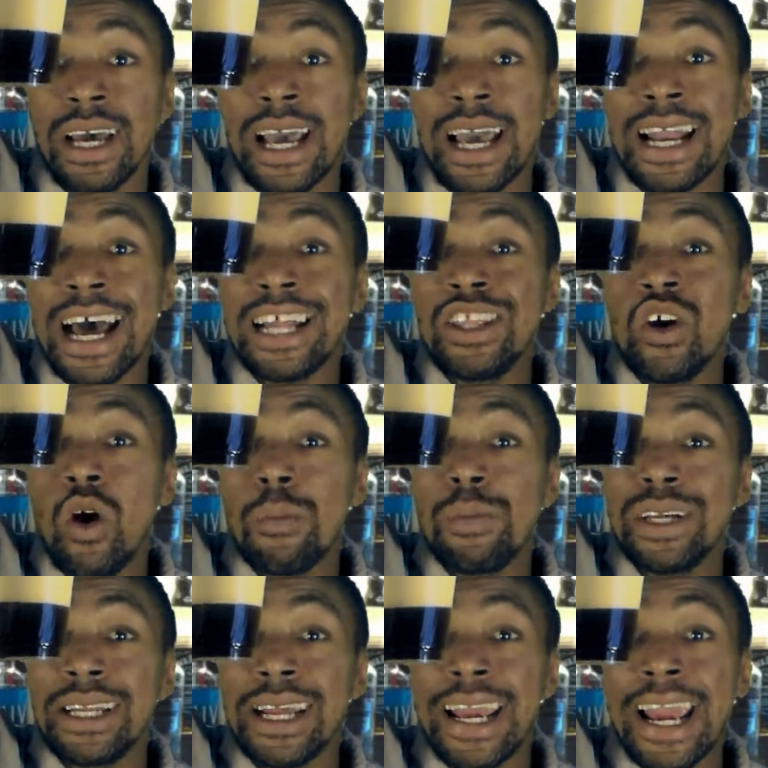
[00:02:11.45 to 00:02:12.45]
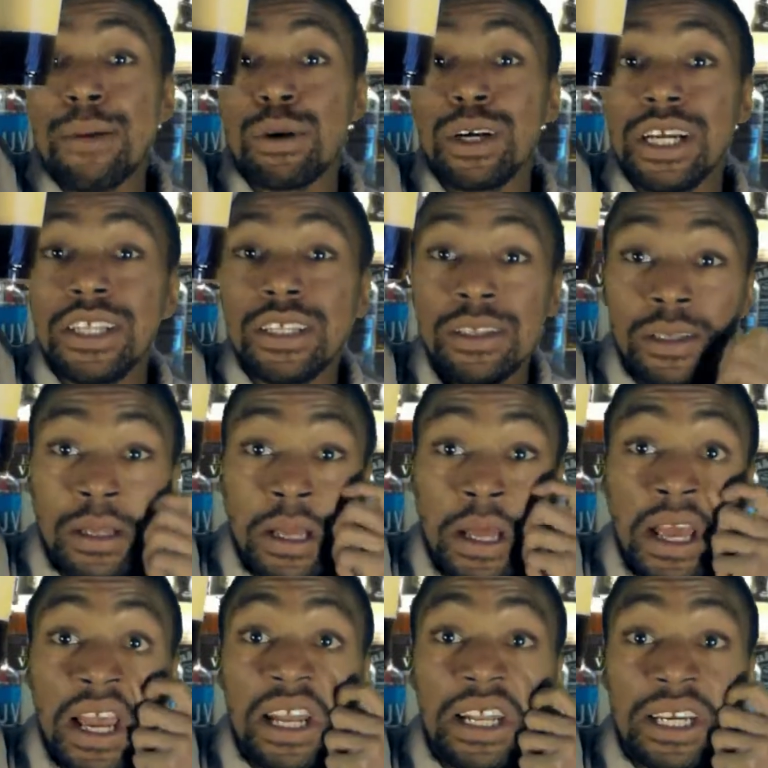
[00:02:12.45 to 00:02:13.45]
And I know I'm gonna get hammered in
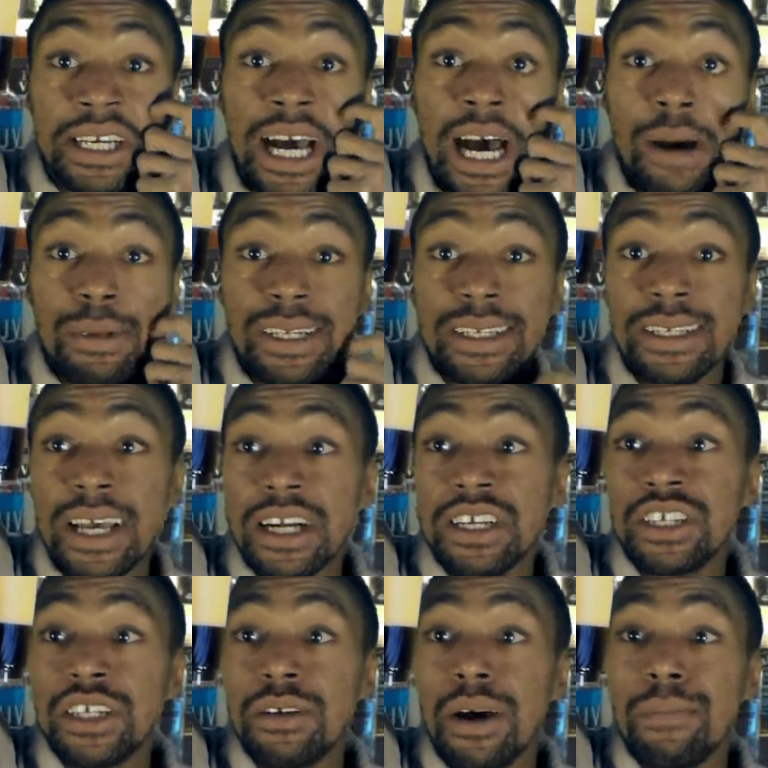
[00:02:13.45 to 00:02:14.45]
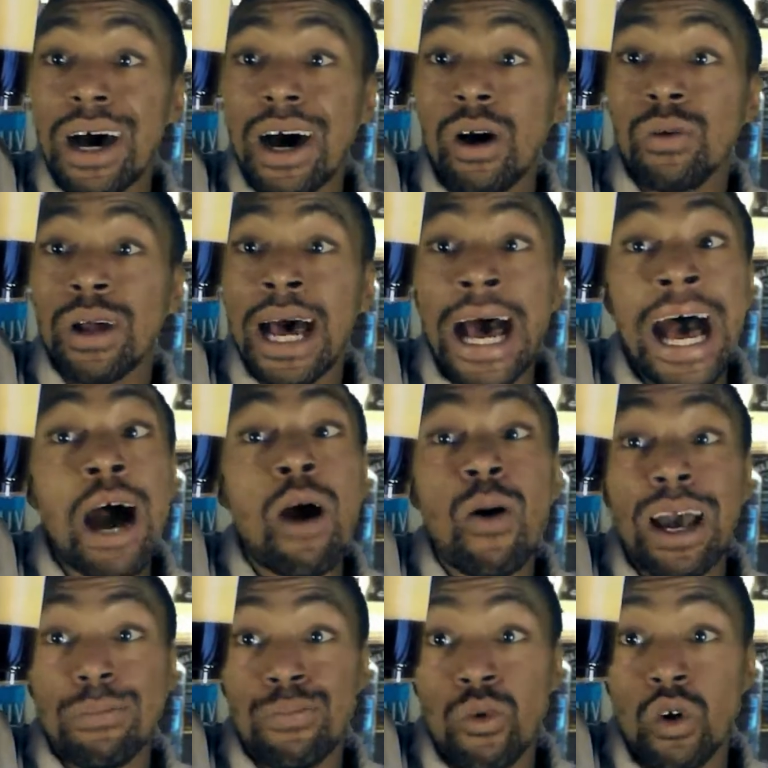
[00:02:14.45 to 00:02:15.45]
in the comments section about how
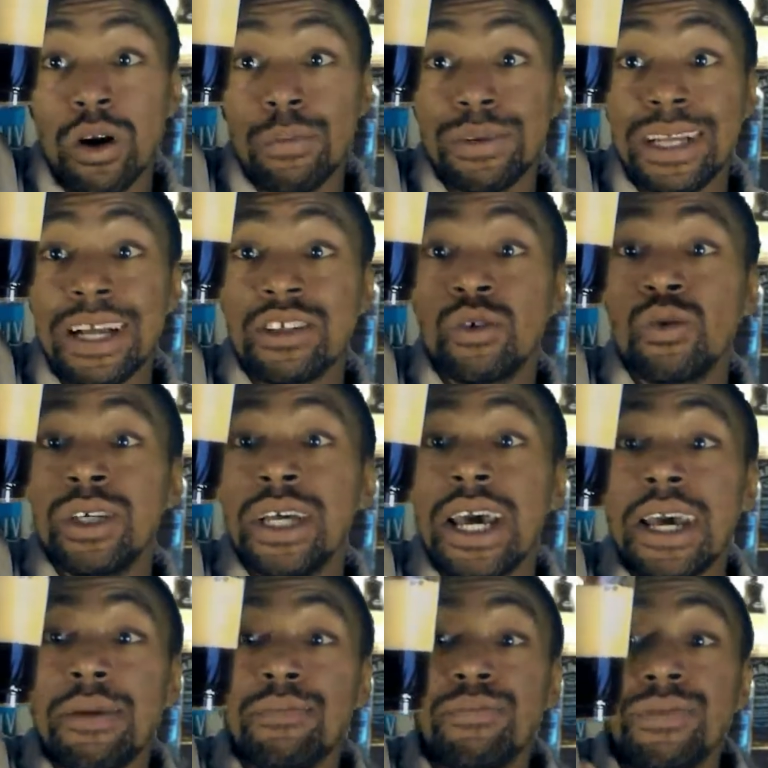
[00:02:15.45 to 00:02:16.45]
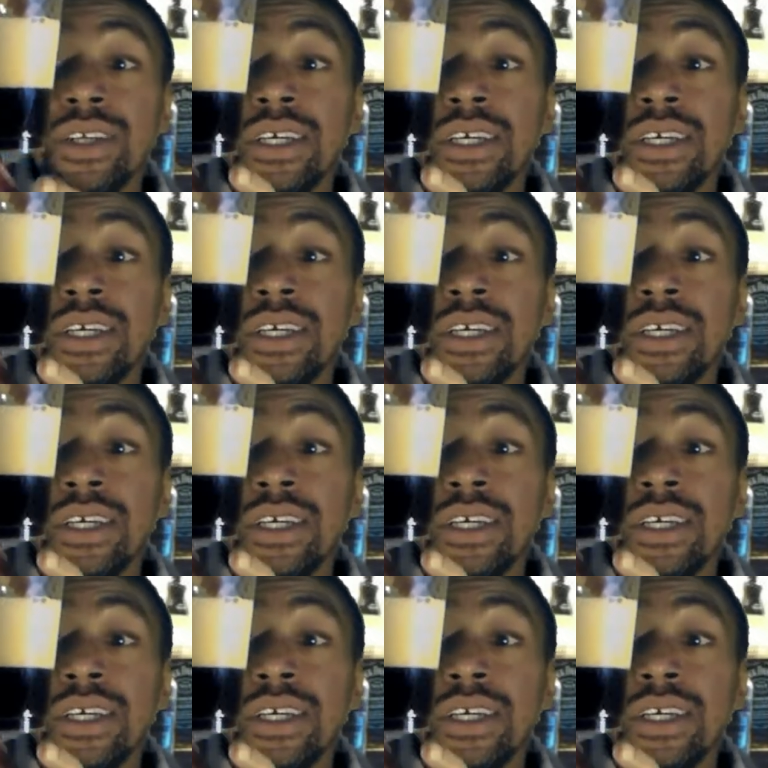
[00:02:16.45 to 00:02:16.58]
I poured it, but that's okay.